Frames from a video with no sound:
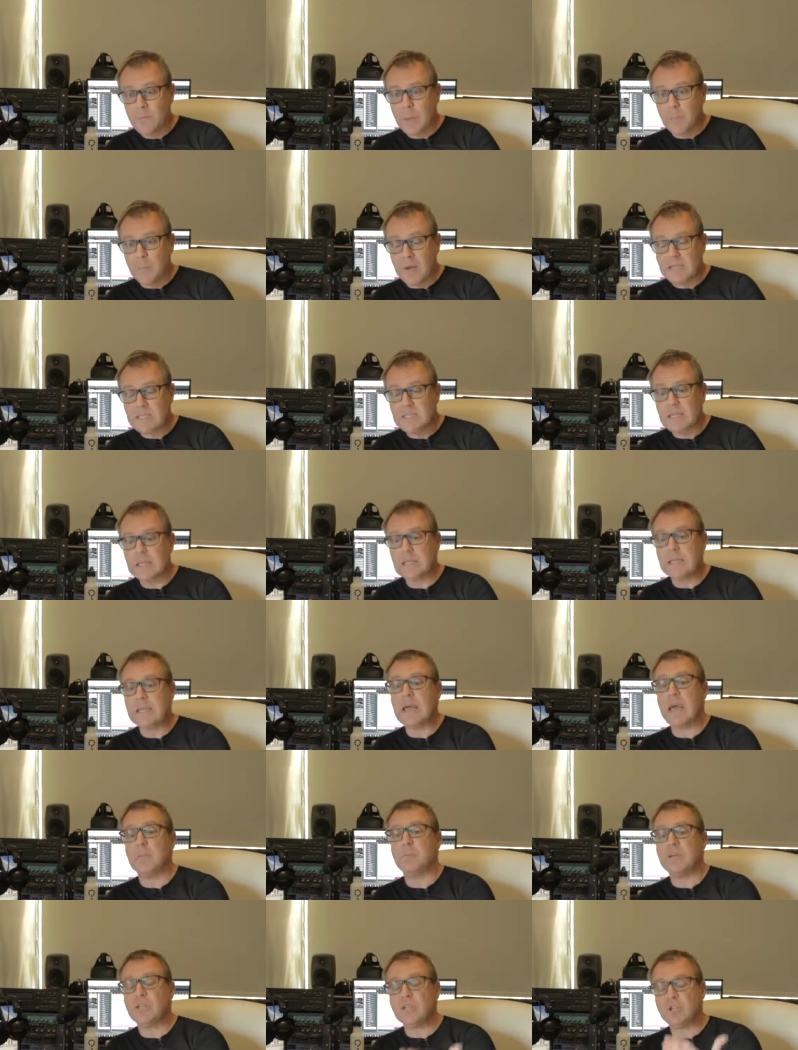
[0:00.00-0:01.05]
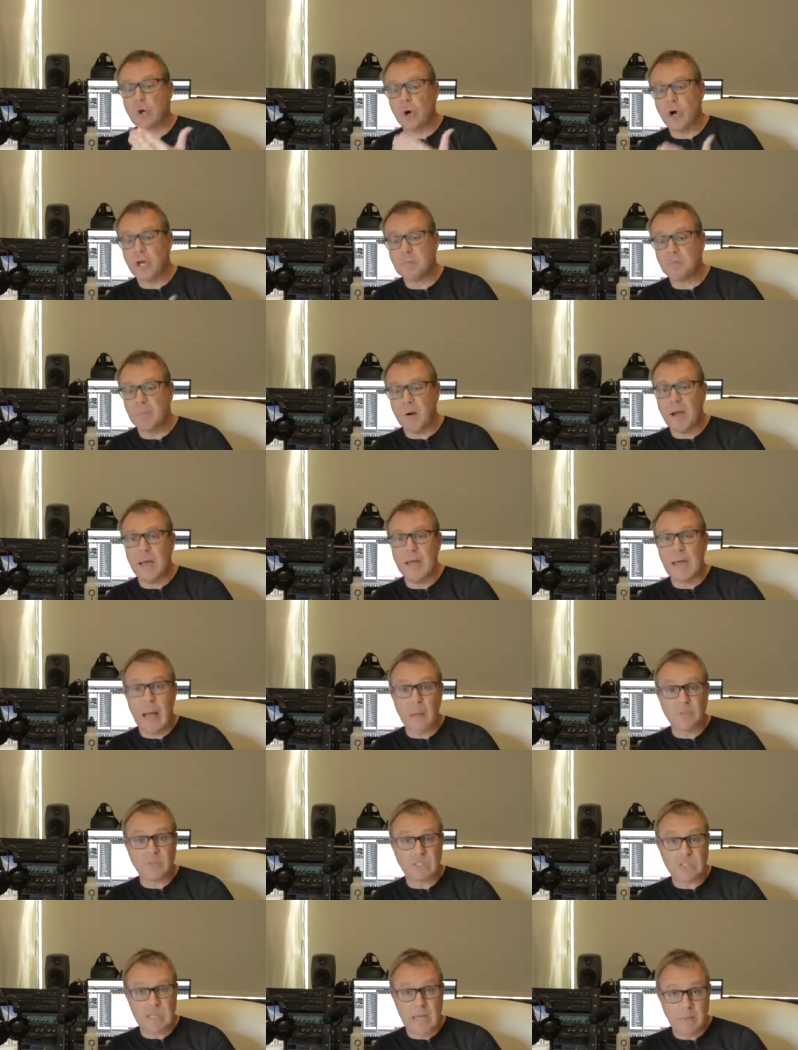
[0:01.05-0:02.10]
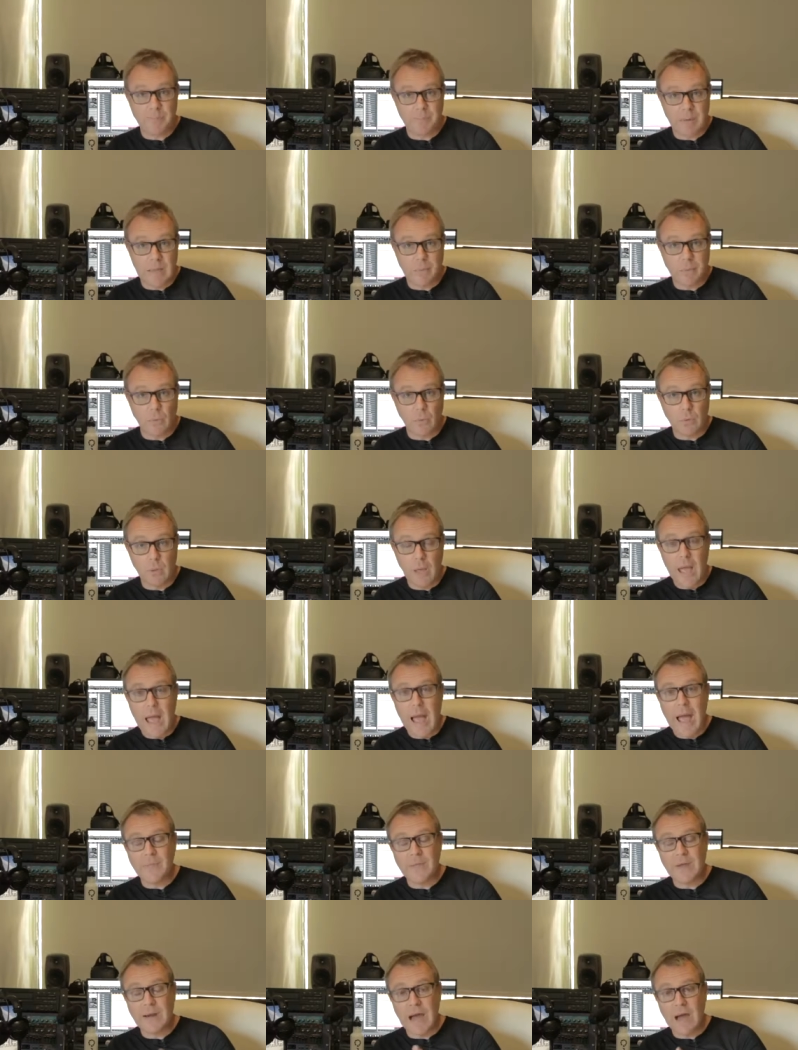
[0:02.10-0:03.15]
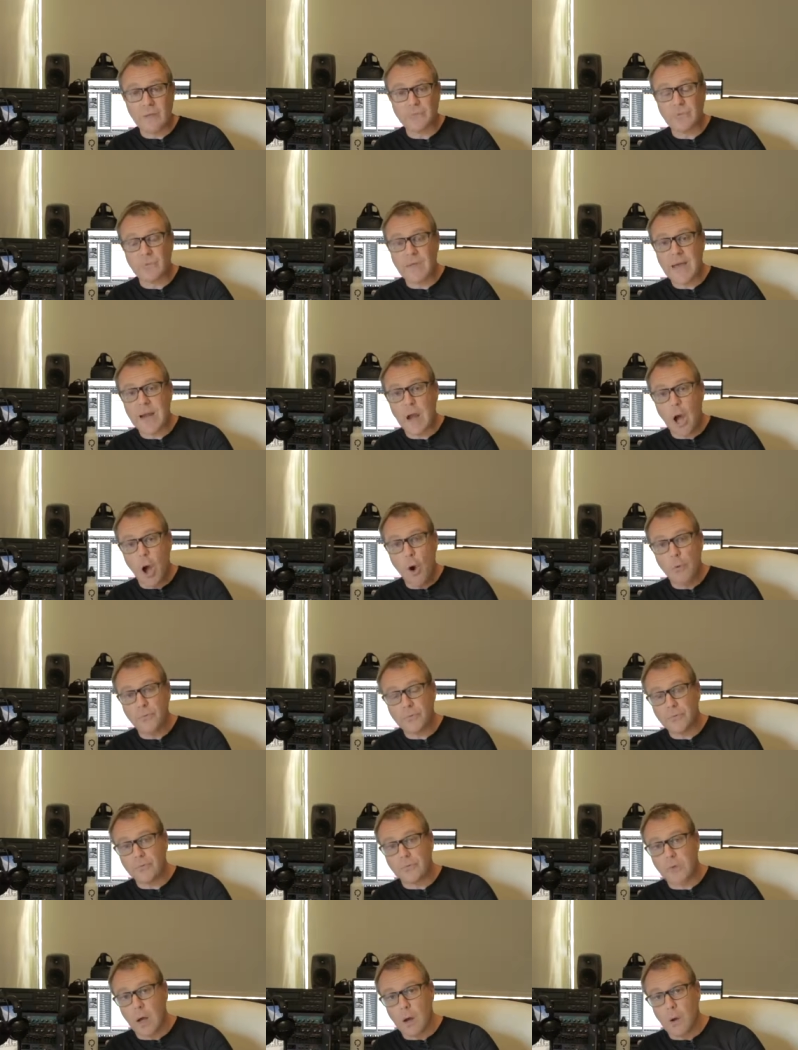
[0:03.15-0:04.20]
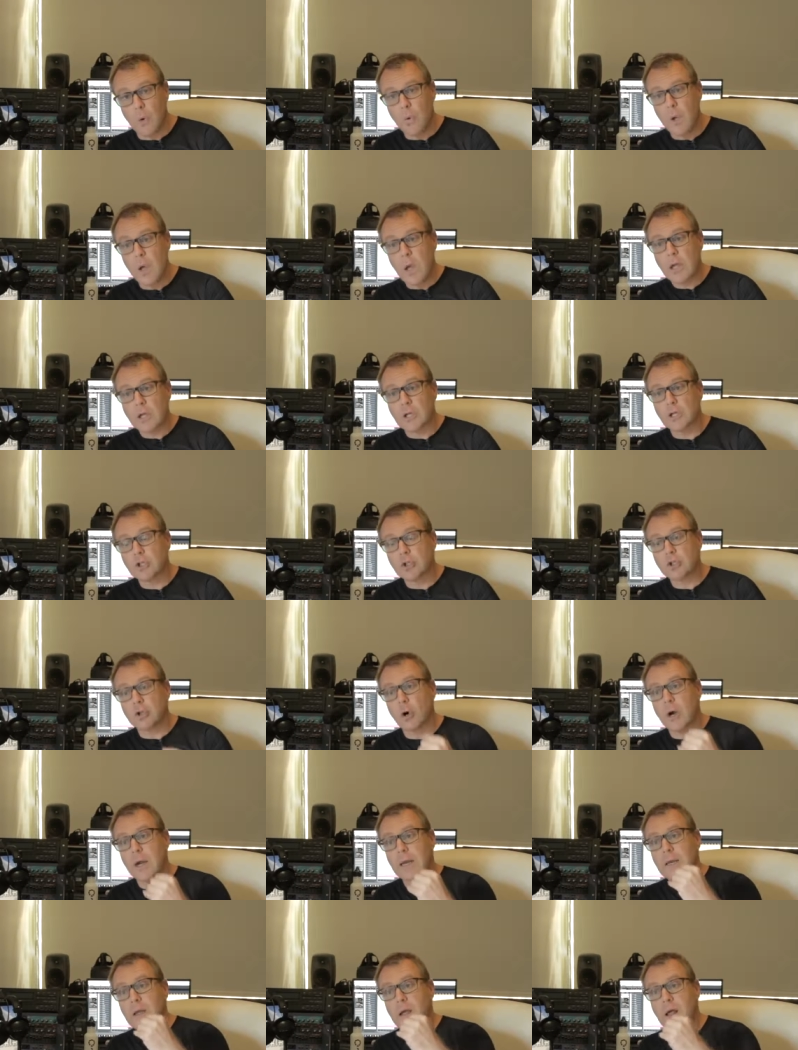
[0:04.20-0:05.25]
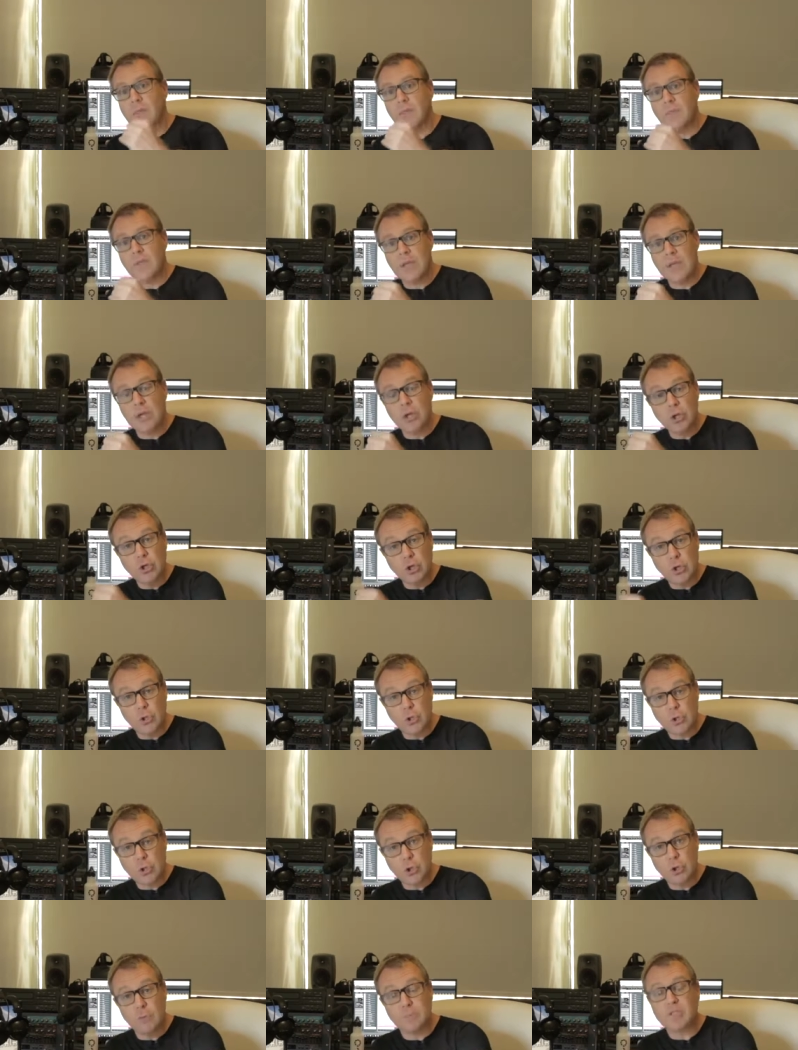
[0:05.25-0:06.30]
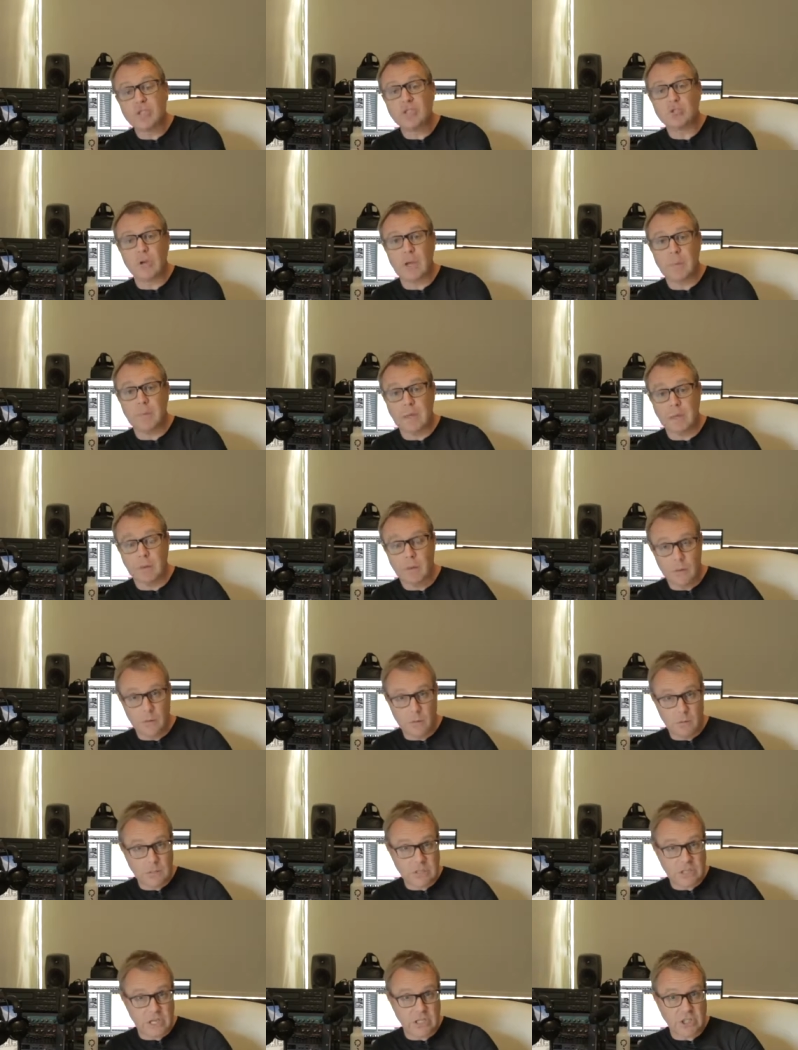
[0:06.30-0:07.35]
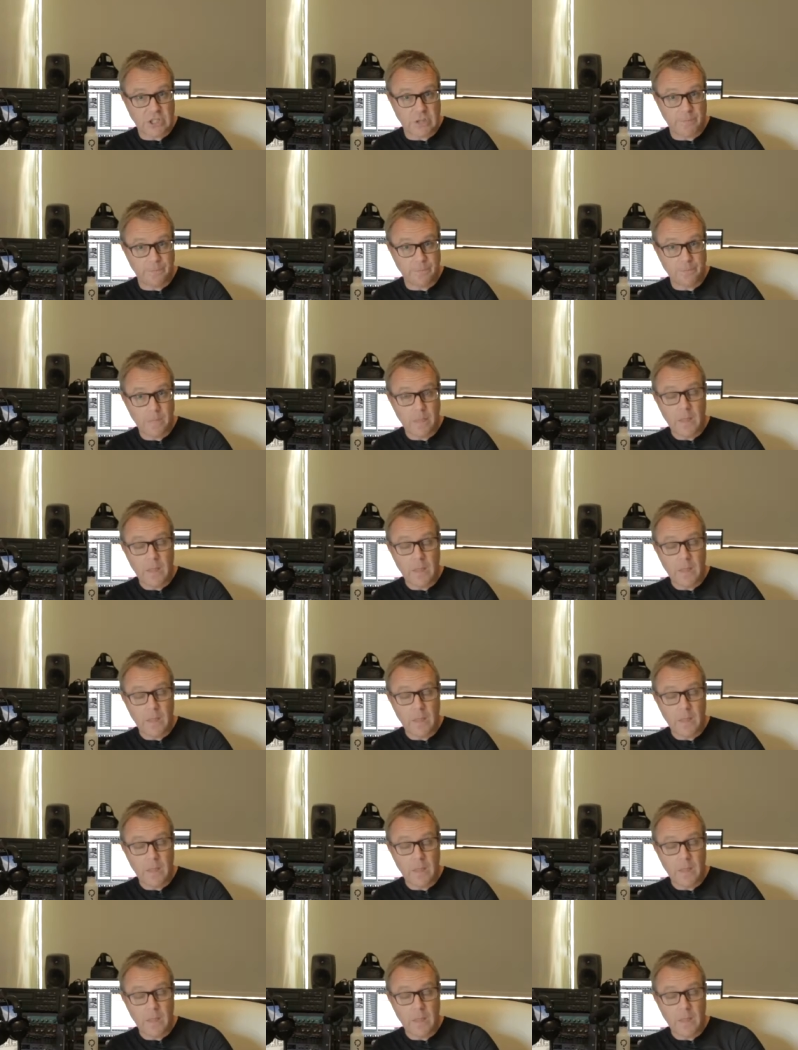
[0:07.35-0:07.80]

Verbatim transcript: basically can be joined by up to 10 people, and then after that, Overflow can join the YouTube streaming session.